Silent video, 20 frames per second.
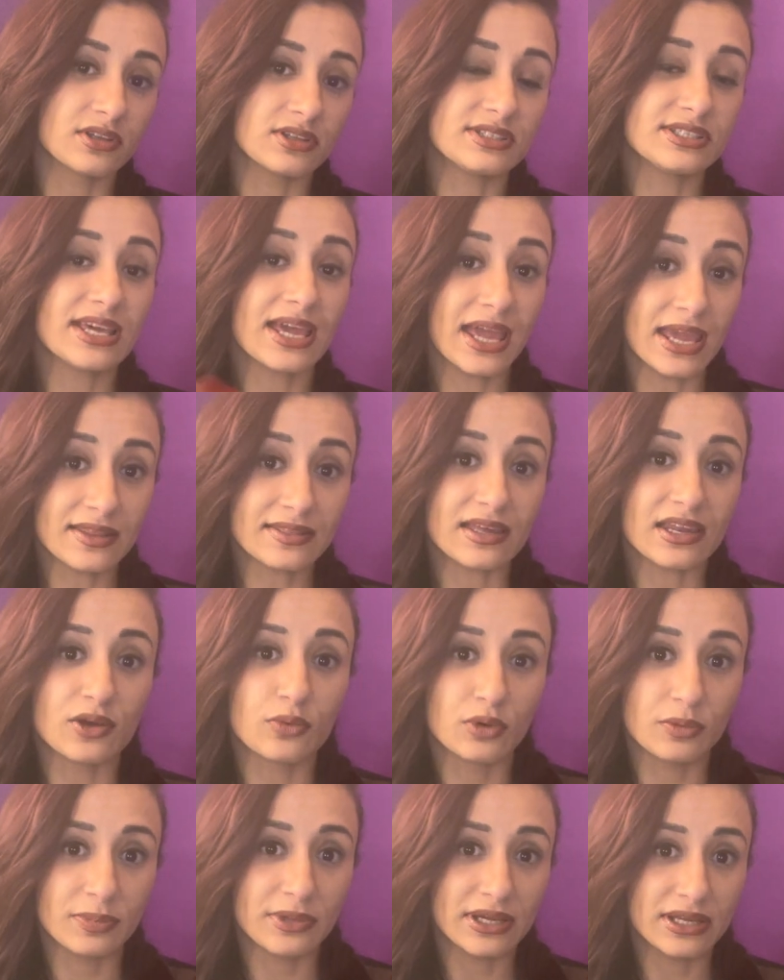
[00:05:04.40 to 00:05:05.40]
tank that it
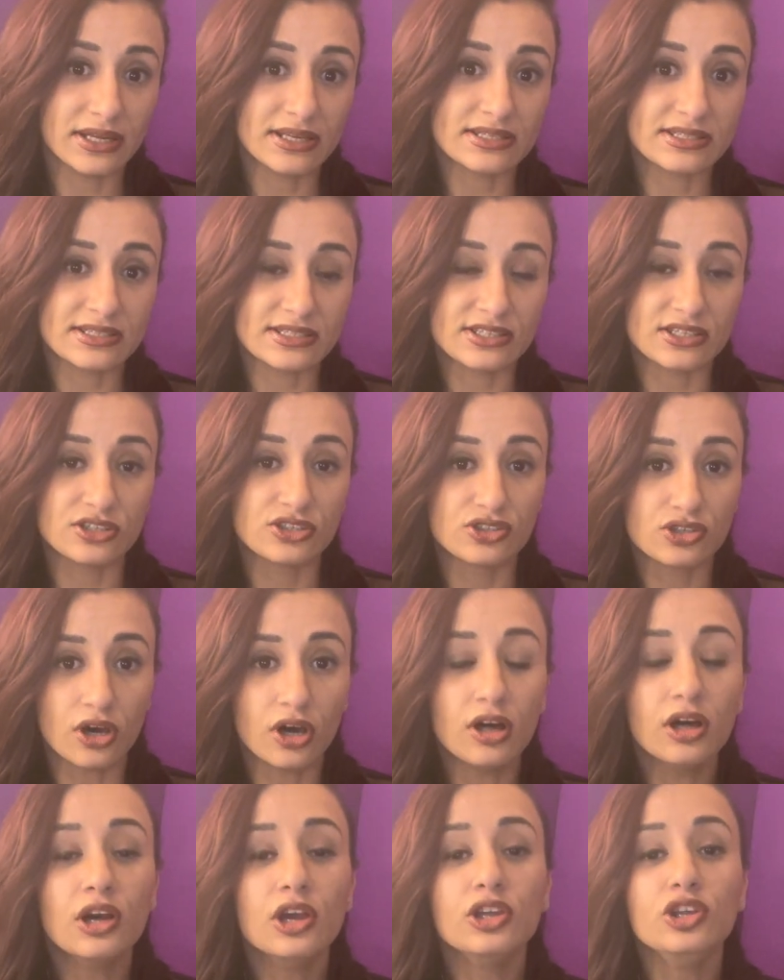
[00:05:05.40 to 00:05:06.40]
would be in as an
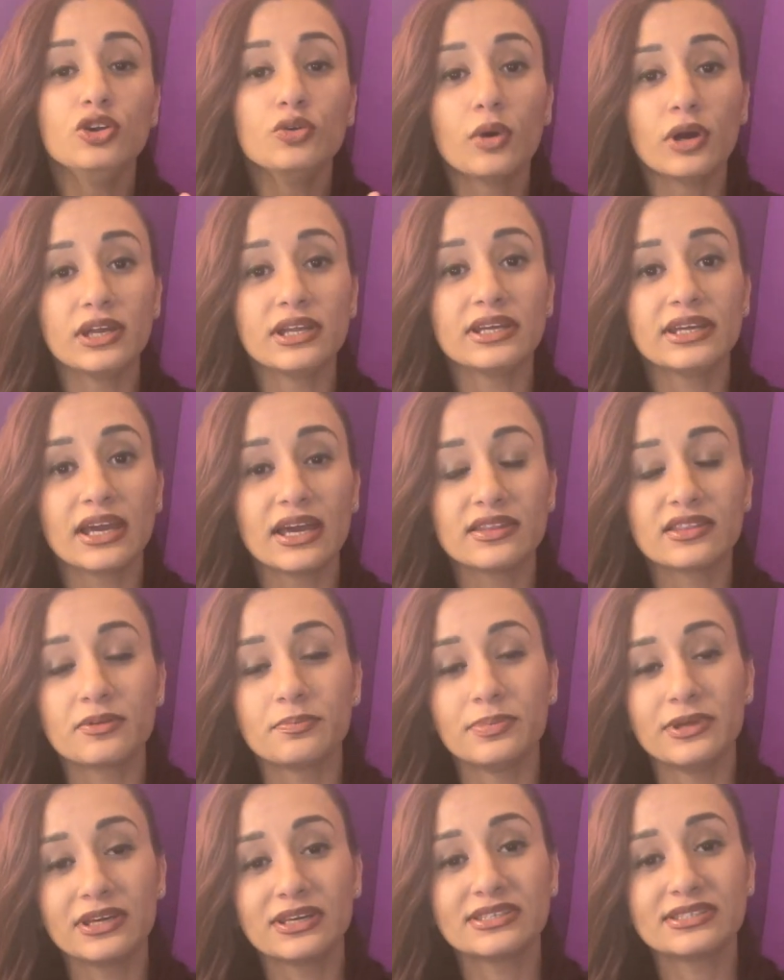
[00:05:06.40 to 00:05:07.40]
adult, you want to get the
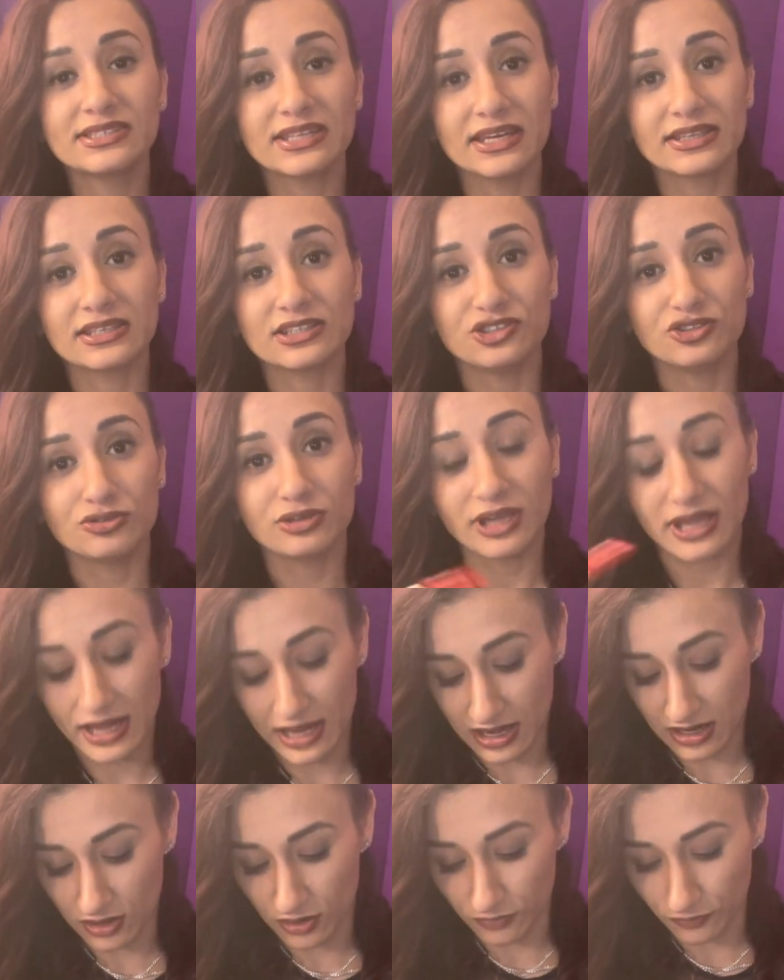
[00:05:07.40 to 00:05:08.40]
biggest tank that you
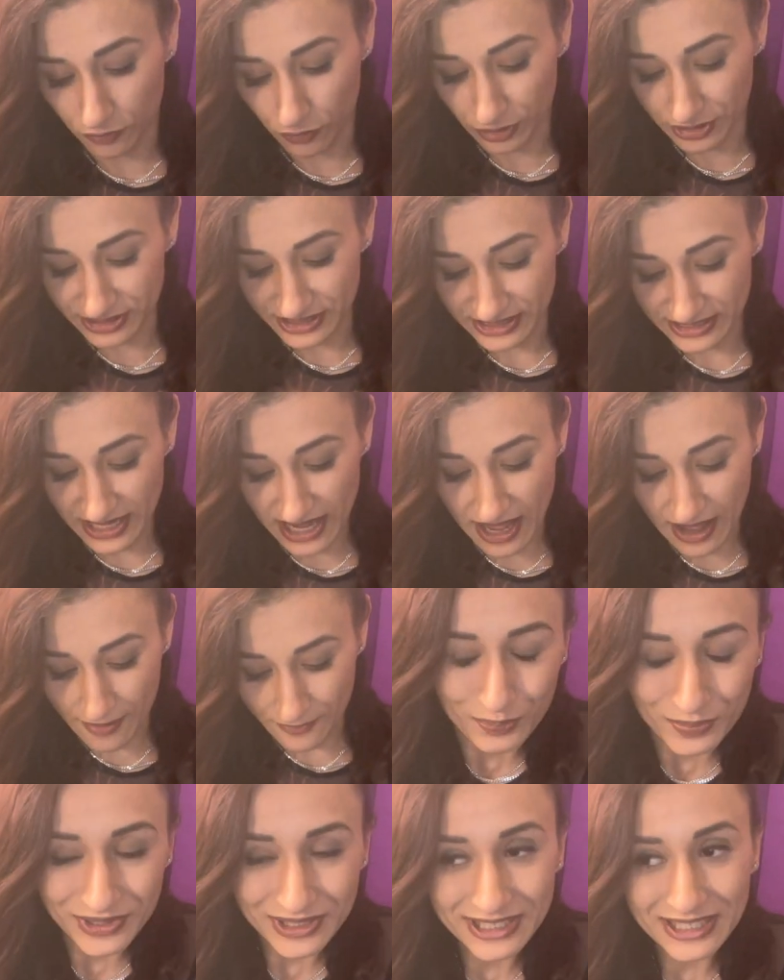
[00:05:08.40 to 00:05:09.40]
can afford to get.
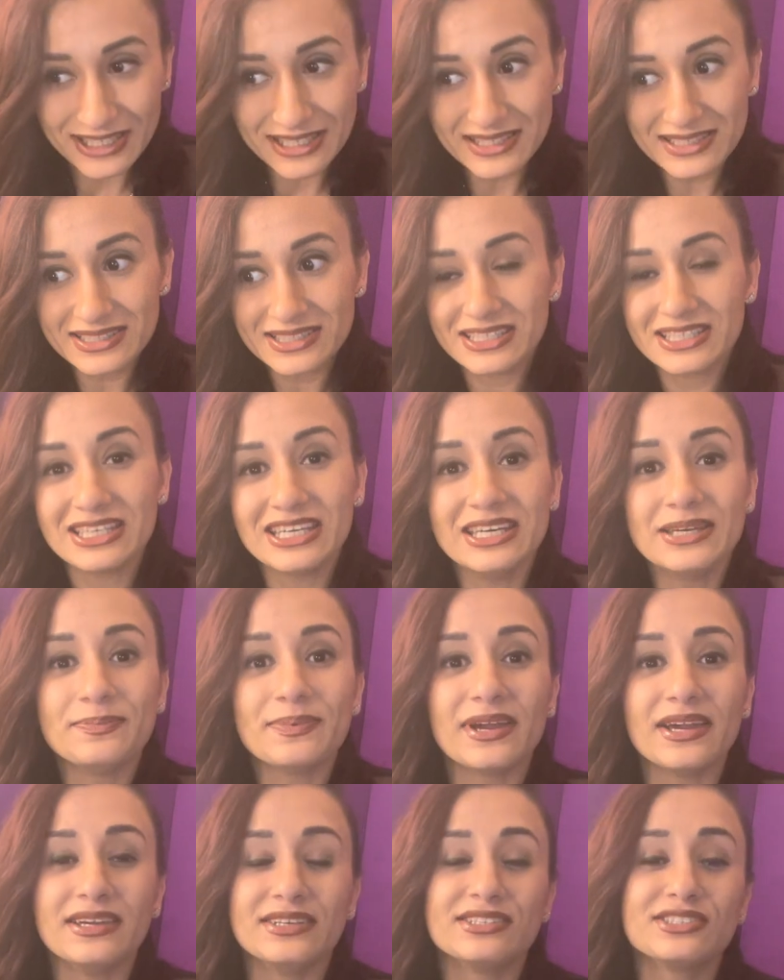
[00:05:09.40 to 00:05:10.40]
Please keep
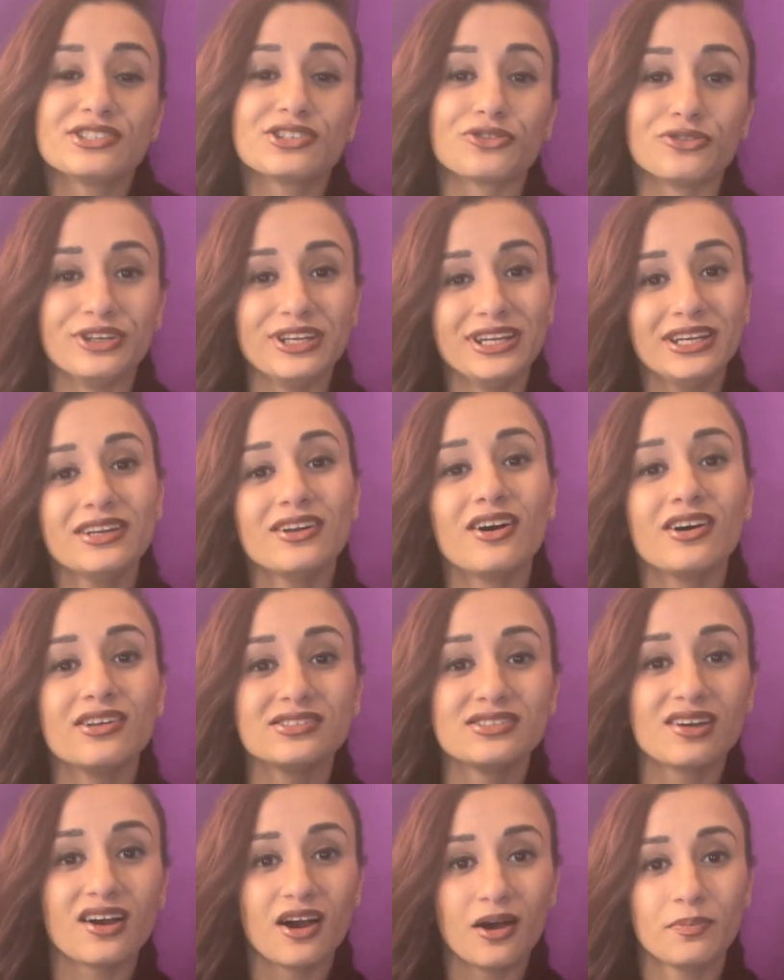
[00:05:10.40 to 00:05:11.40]
a screen on
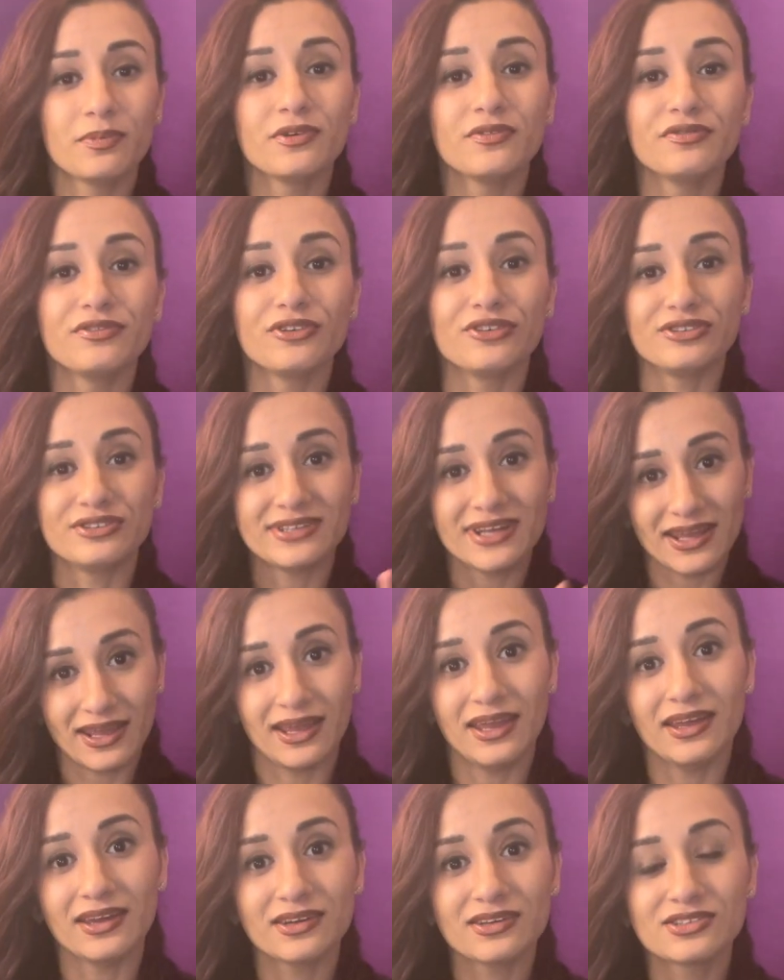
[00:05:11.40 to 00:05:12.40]
top of your
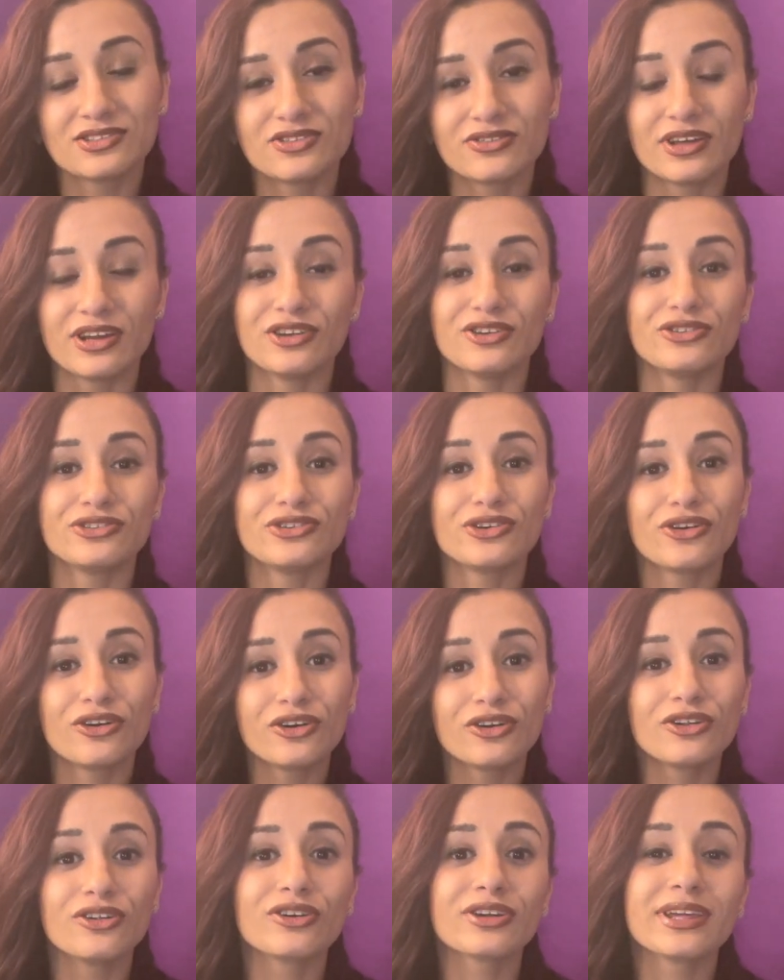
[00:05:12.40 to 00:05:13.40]
tank so that your
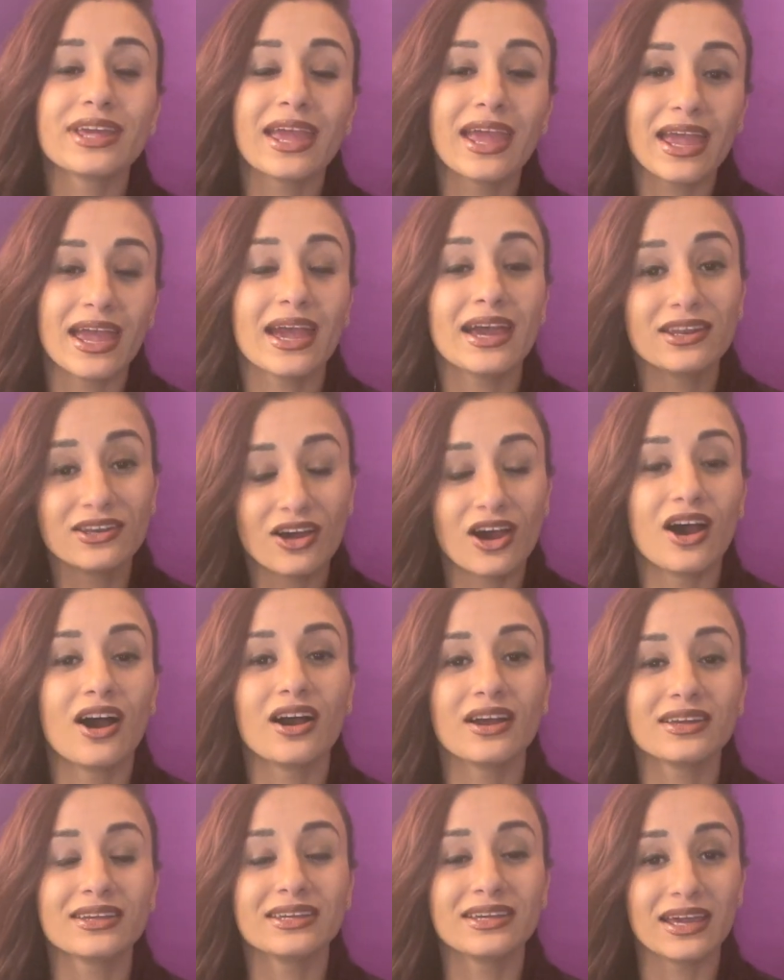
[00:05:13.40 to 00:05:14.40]
turtle cannot
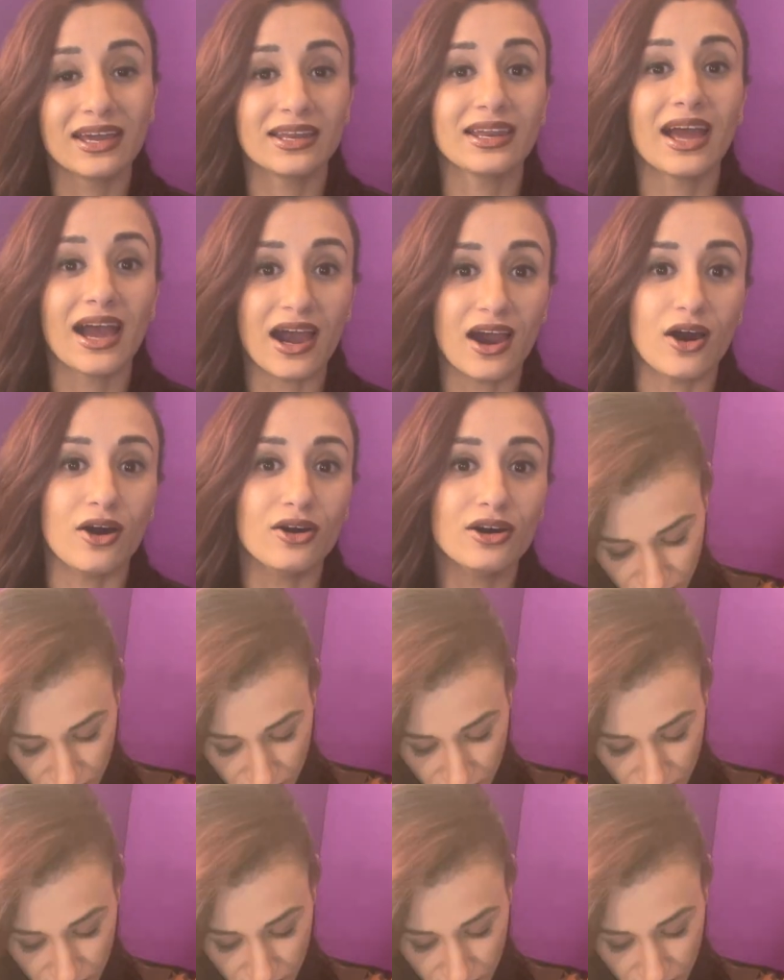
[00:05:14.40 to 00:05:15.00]
get out.